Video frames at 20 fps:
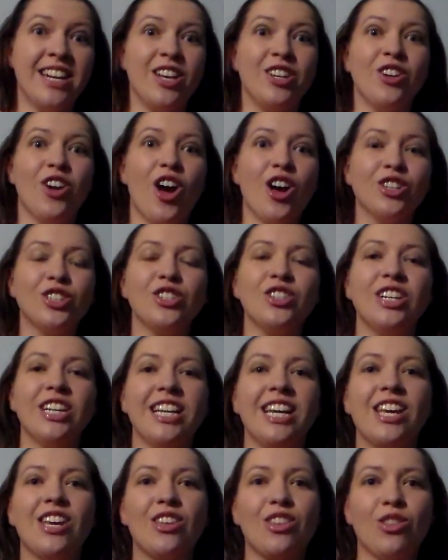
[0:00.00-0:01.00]
Now you're also going
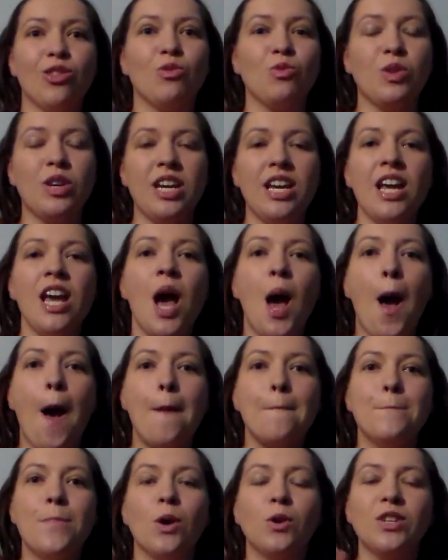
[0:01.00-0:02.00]
to get three
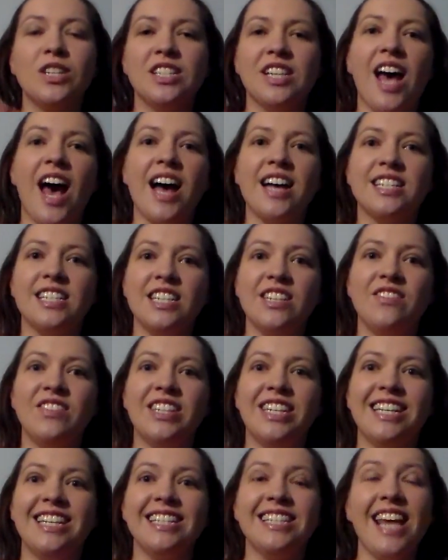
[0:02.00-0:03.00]
bonus hot D
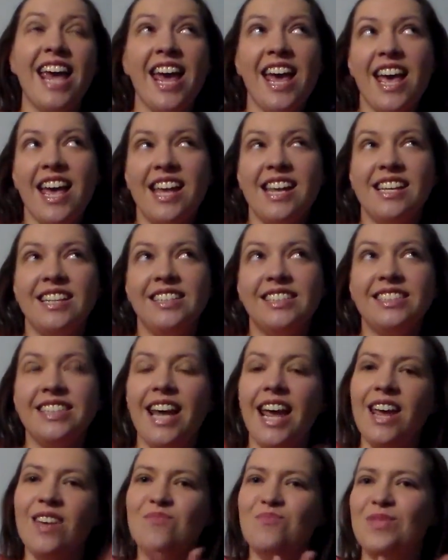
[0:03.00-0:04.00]
V Ds
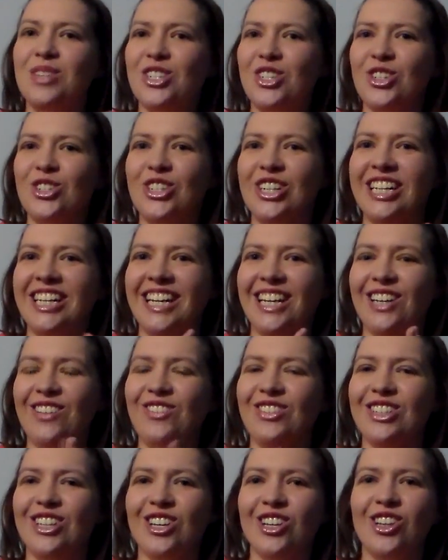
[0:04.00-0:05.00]
and a mystery
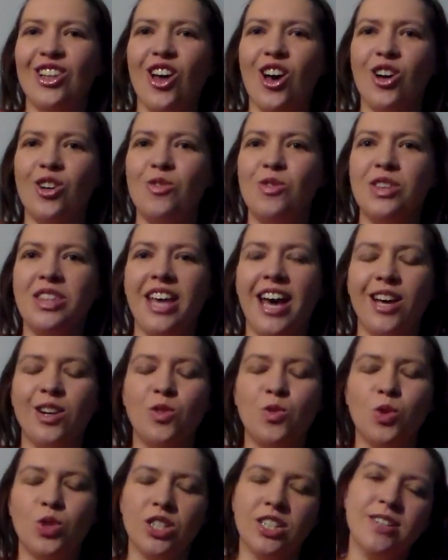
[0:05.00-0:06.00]
gift along with
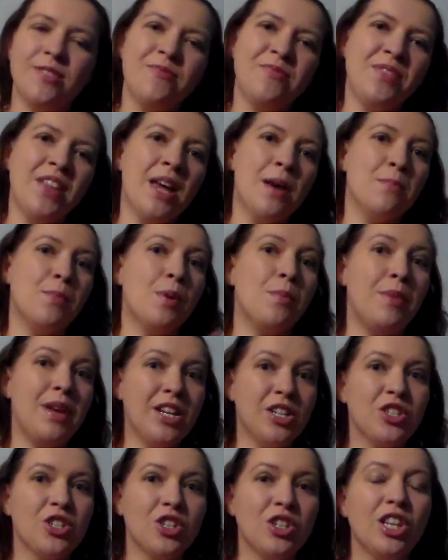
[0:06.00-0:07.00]
that order. But
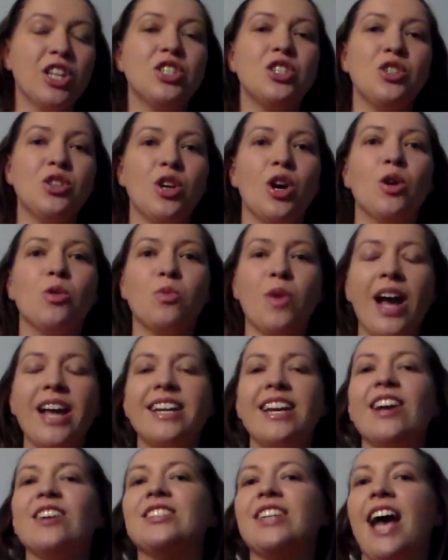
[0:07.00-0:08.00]
make sure that you go
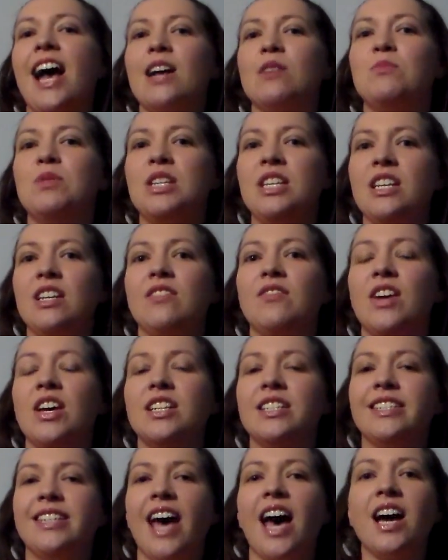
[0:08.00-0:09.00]
right now to adam and eve
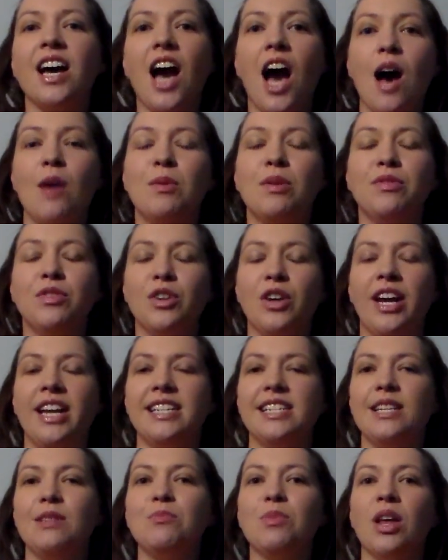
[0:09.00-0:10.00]
dot com if you're
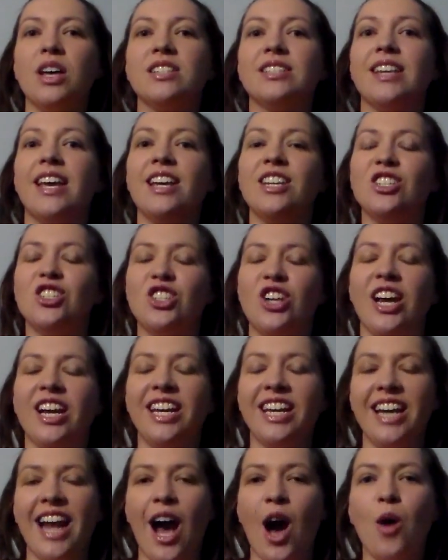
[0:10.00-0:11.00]
eighteen plus and
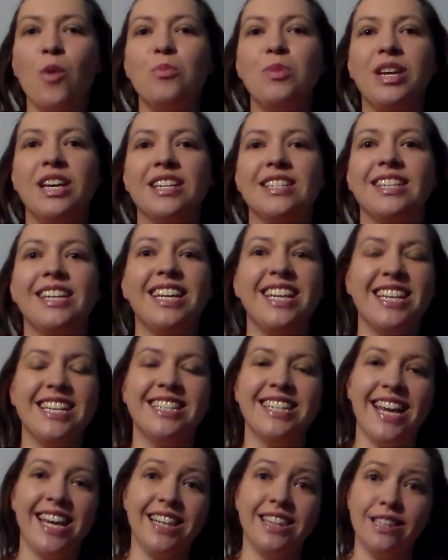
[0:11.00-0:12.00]
check it out, because it
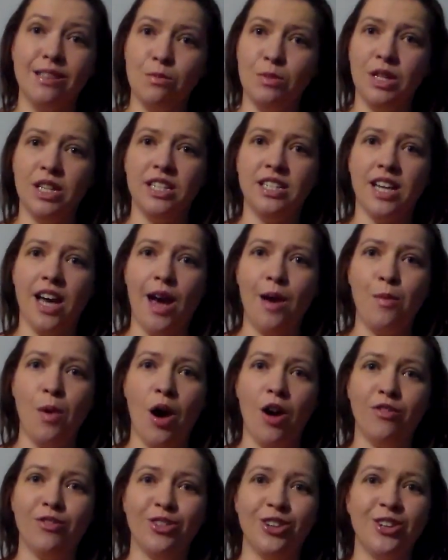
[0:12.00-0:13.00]
is a limited time
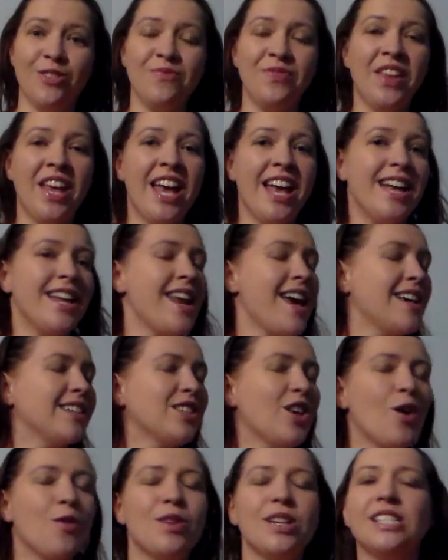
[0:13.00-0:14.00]
offer. And
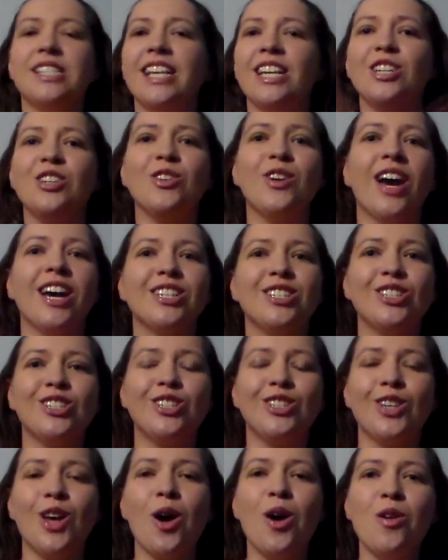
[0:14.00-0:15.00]
as always, thank you guys
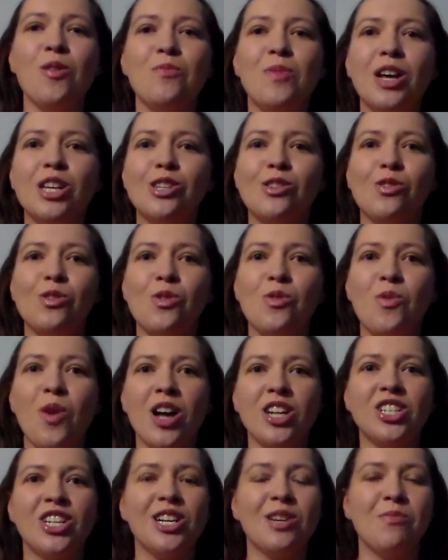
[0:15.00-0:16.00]
so much for
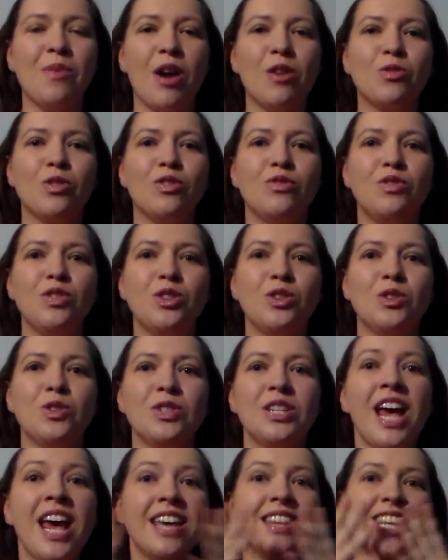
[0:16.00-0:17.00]
watching my
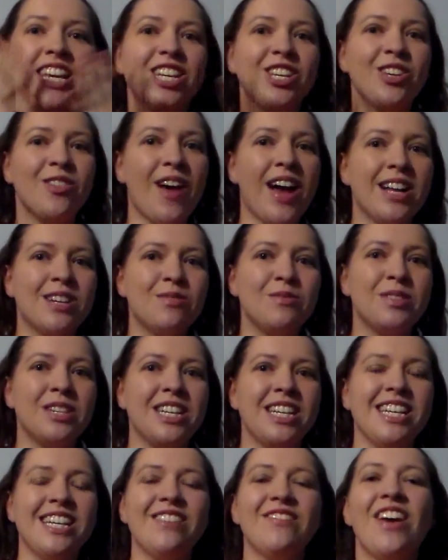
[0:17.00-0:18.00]
reviews. Thank you, Adam
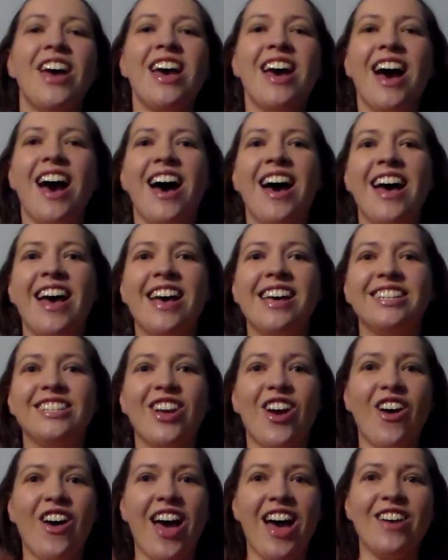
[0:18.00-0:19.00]
and Eve, and
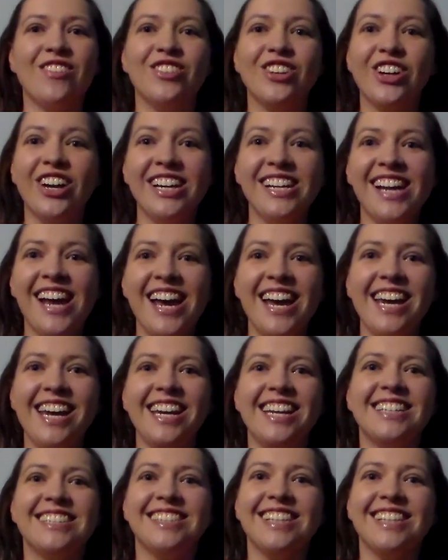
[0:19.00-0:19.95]
y'all have a great night.